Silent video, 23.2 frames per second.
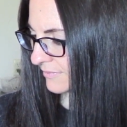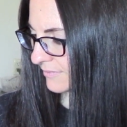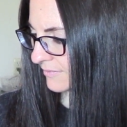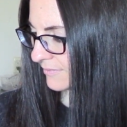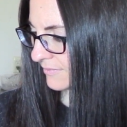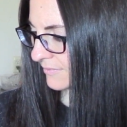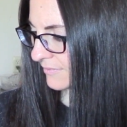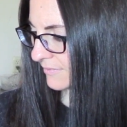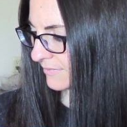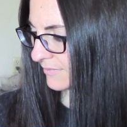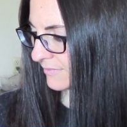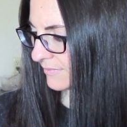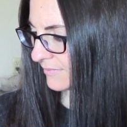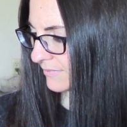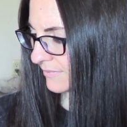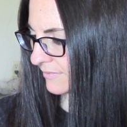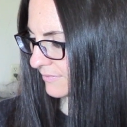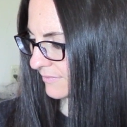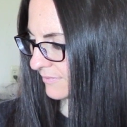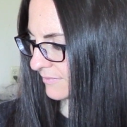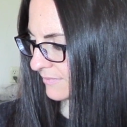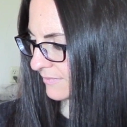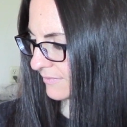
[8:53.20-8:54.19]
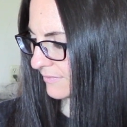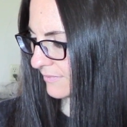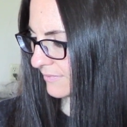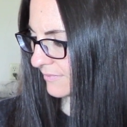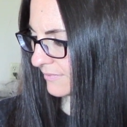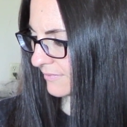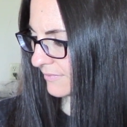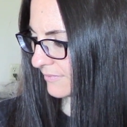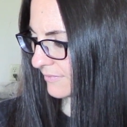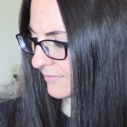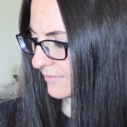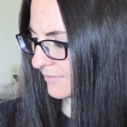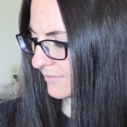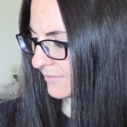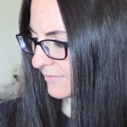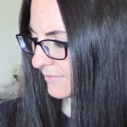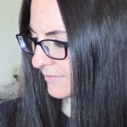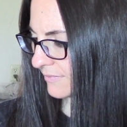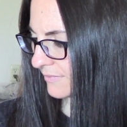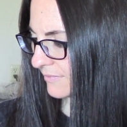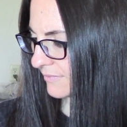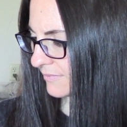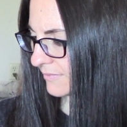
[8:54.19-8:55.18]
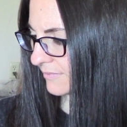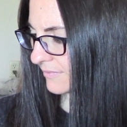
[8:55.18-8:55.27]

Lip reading: (silent)